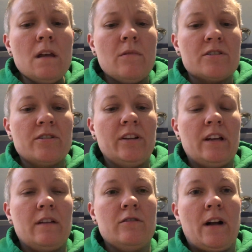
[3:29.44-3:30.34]
I'm also going to
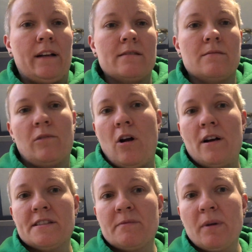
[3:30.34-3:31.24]
give you kind of some
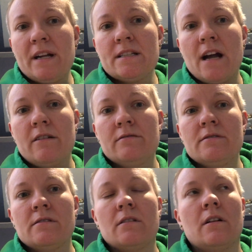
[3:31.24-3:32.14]
cost
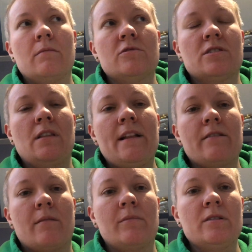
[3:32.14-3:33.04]
breakdowns, which is a lot of
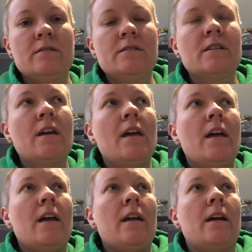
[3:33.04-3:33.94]
numbers.
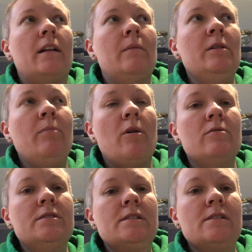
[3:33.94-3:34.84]
And I'm going to
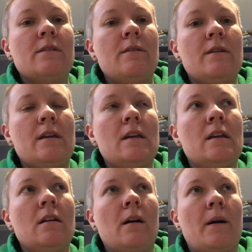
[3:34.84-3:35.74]
post
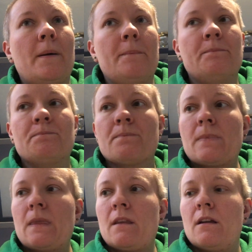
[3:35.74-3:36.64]
the
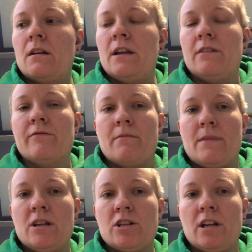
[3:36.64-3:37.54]

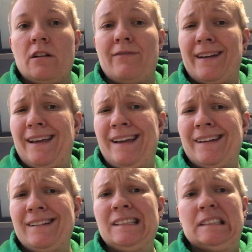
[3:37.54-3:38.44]
information, if I
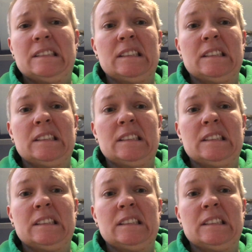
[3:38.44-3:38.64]
can,